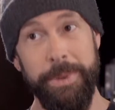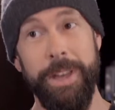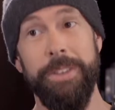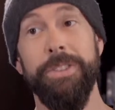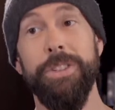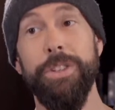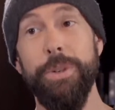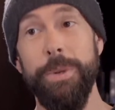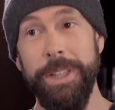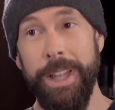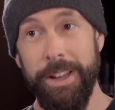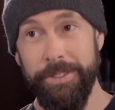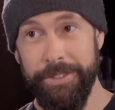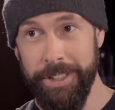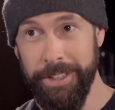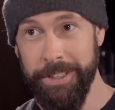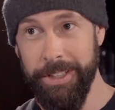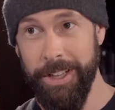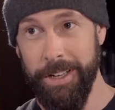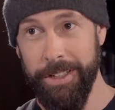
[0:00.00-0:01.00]
and we have a new
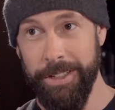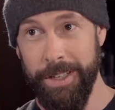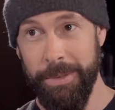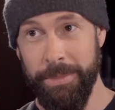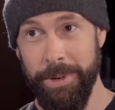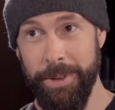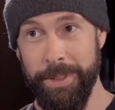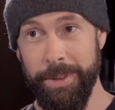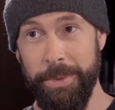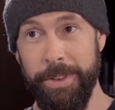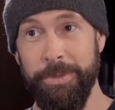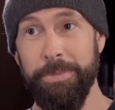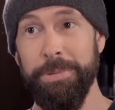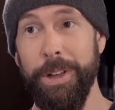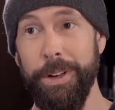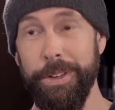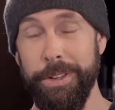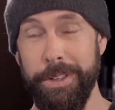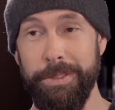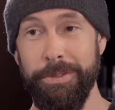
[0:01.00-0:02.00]
11 o'clock number that we've
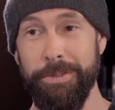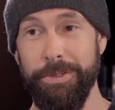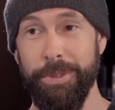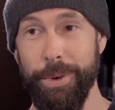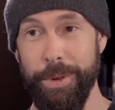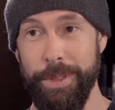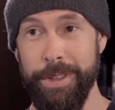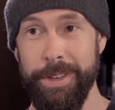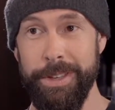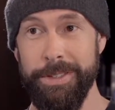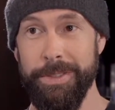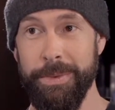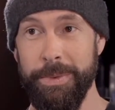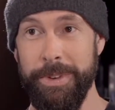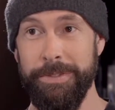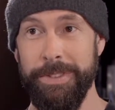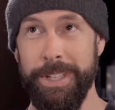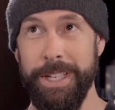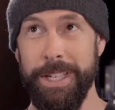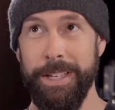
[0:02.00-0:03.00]
plugged in for this.
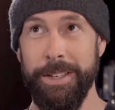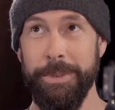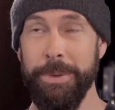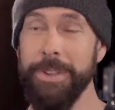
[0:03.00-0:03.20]
We've did it.